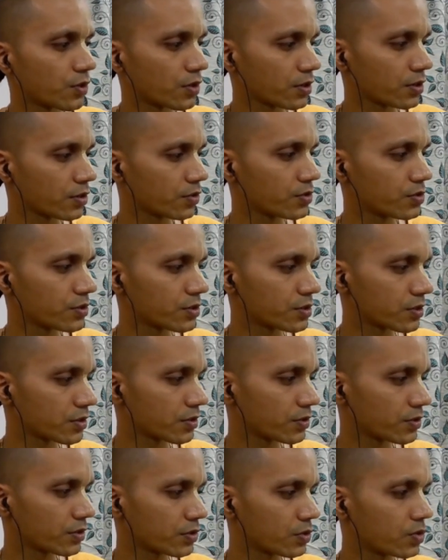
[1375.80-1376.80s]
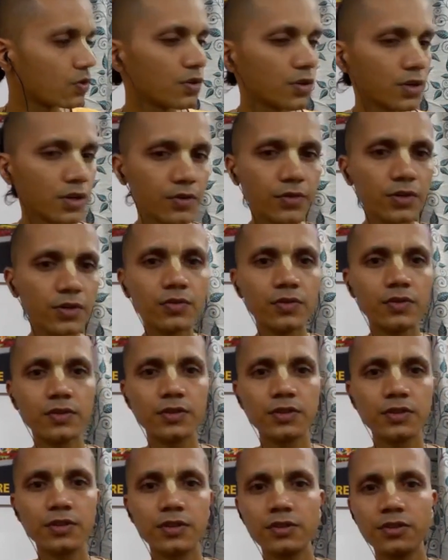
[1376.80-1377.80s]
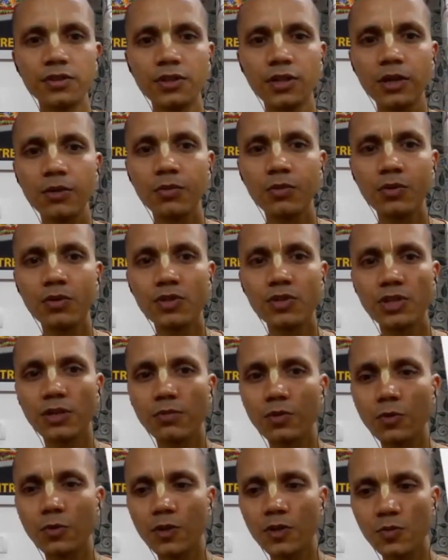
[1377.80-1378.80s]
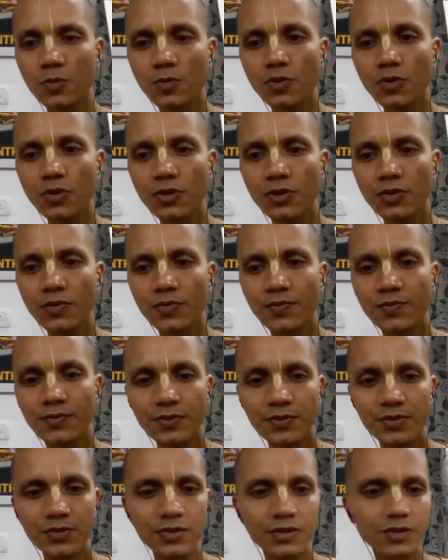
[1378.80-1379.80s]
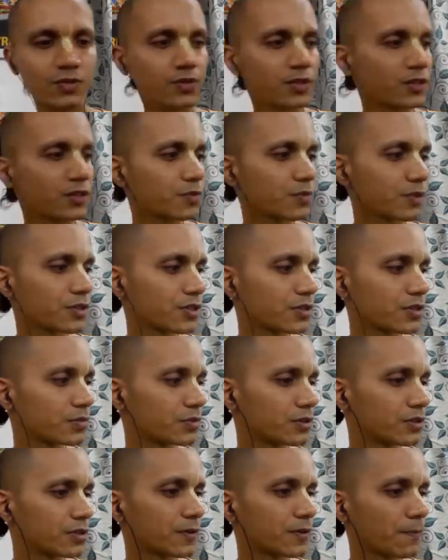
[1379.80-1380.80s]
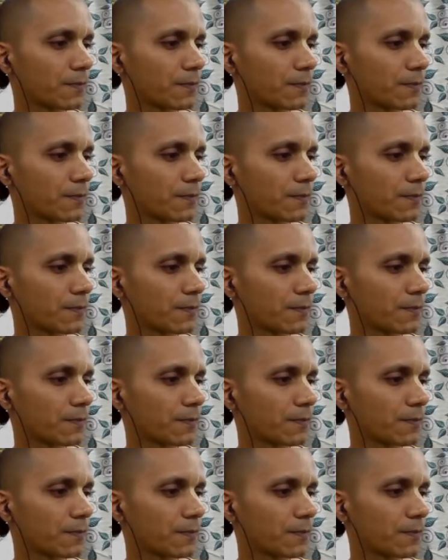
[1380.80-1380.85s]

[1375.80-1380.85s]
foreign universities have given good review about Srila Prabhupada's book. So it is a very special book.